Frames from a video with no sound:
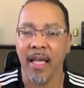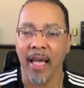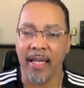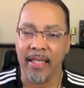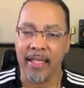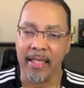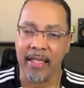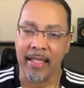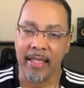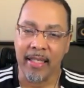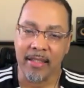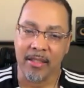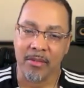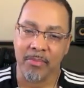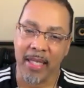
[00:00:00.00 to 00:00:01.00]
And
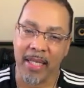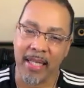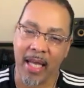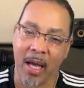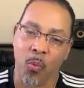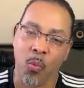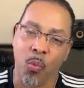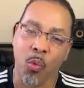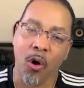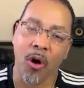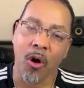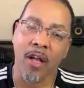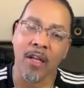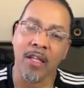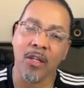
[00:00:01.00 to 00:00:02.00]
he just made that
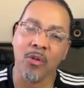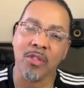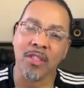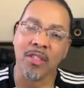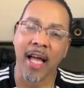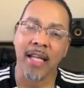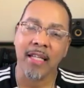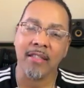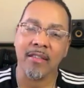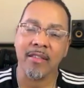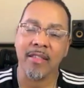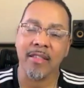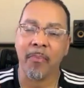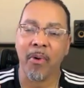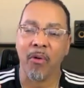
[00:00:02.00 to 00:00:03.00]
one little slight
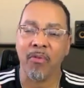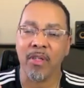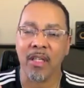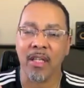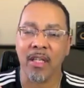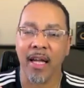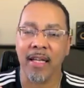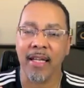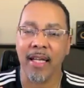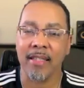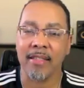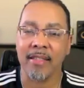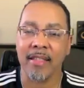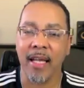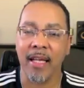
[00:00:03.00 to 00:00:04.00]
step over the line
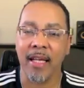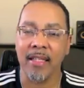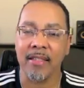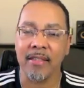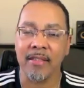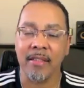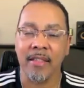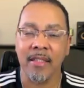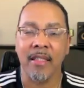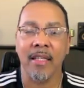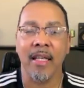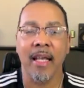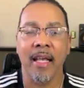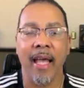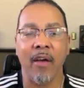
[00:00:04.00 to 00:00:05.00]
that says,
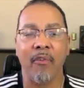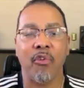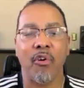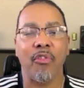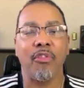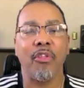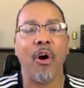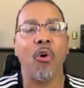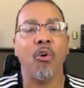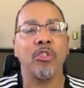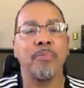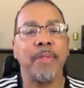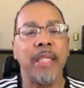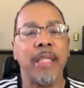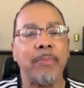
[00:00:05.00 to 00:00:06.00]
and for
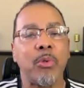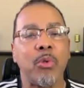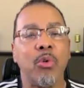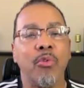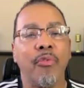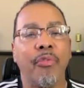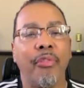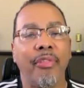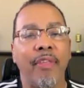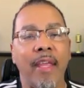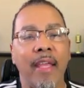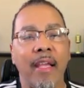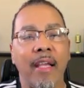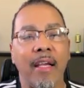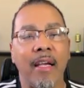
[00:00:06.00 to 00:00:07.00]
those people who
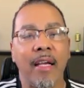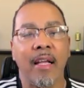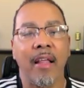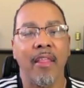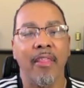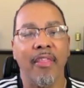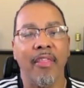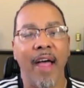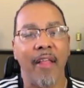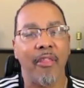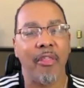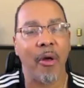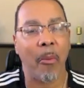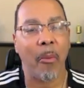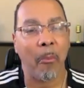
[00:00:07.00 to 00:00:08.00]
think
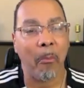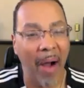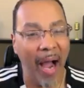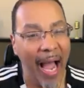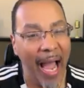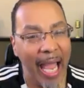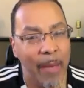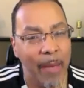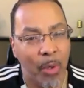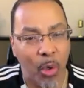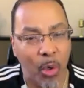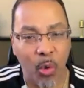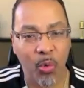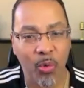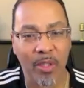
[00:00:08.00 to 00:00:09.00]
that the
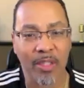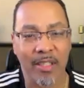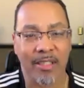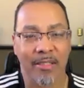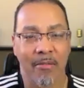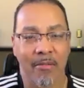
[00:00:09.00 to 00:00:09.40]
Bible